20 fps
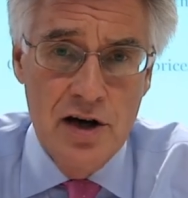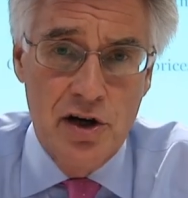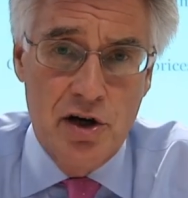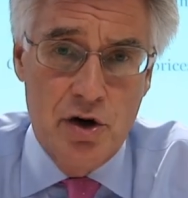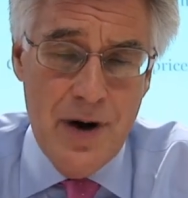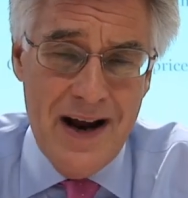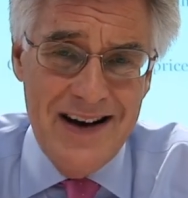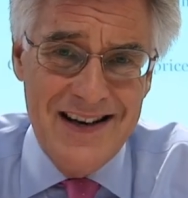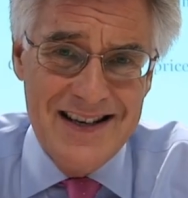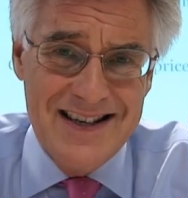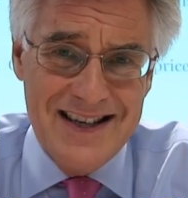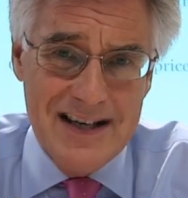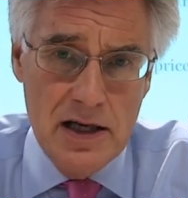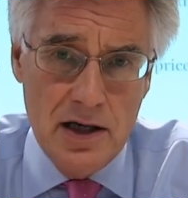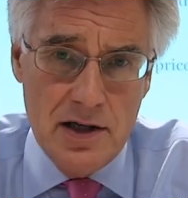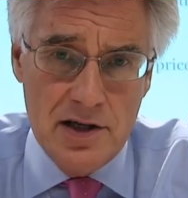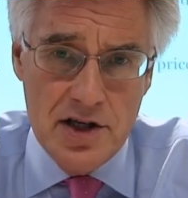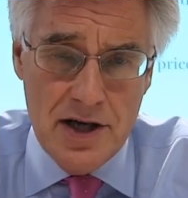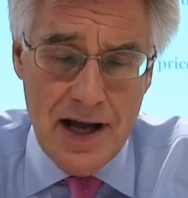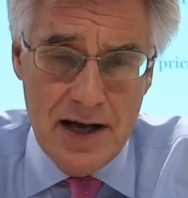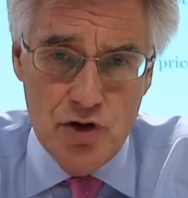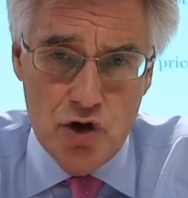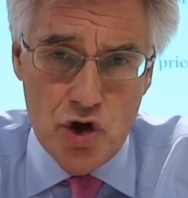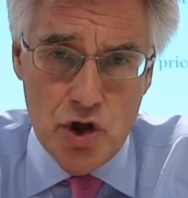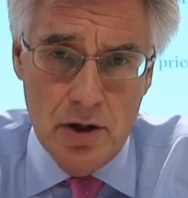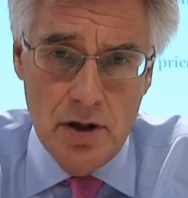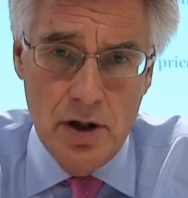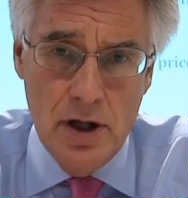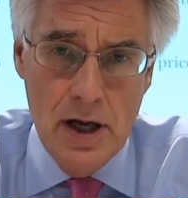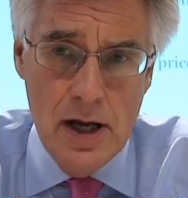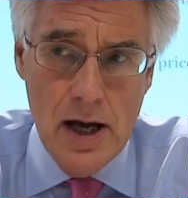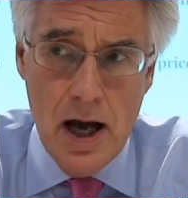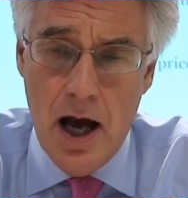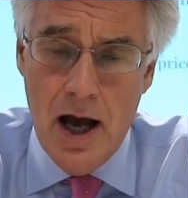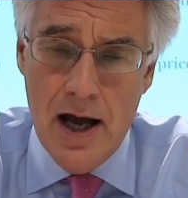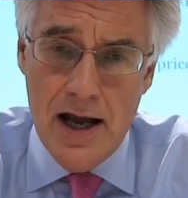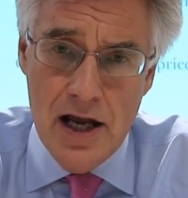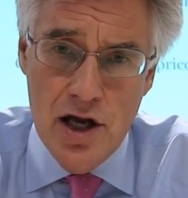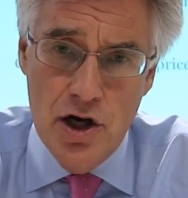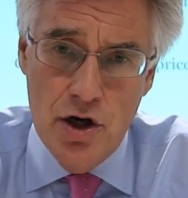credit extension
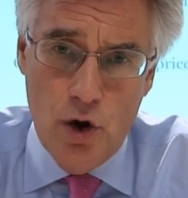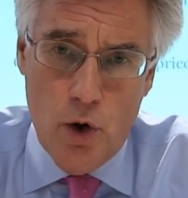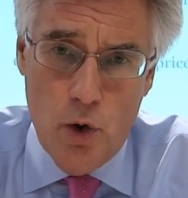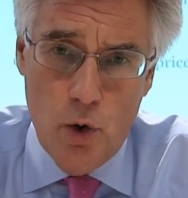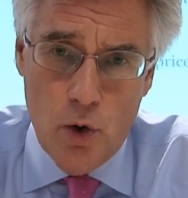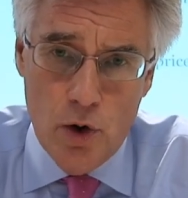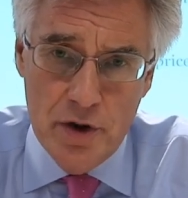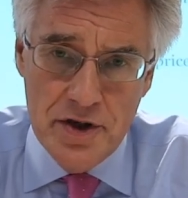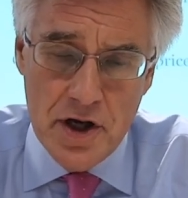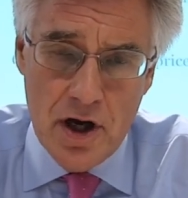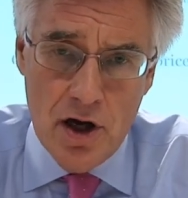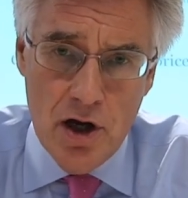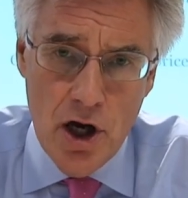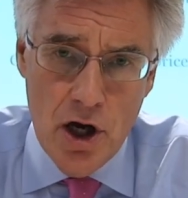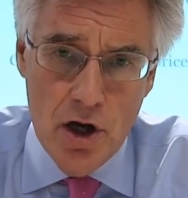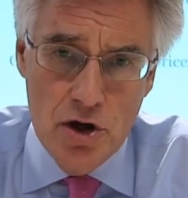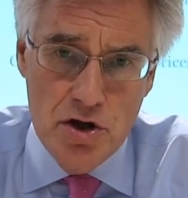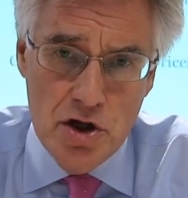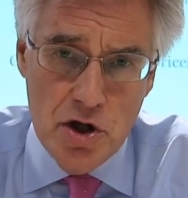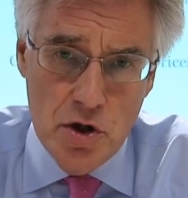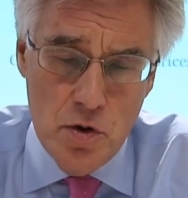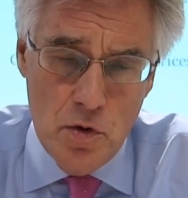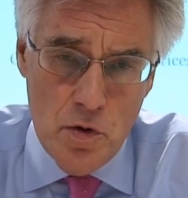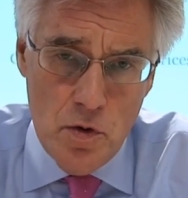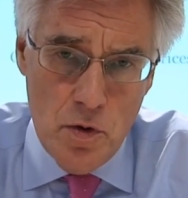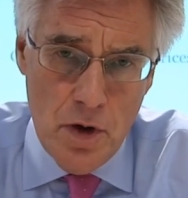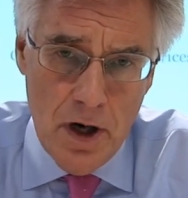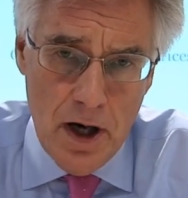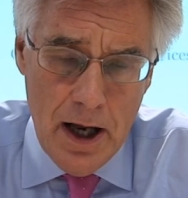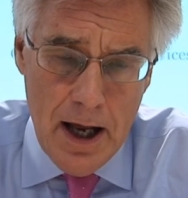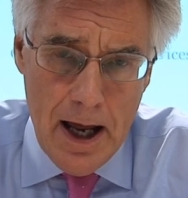in order to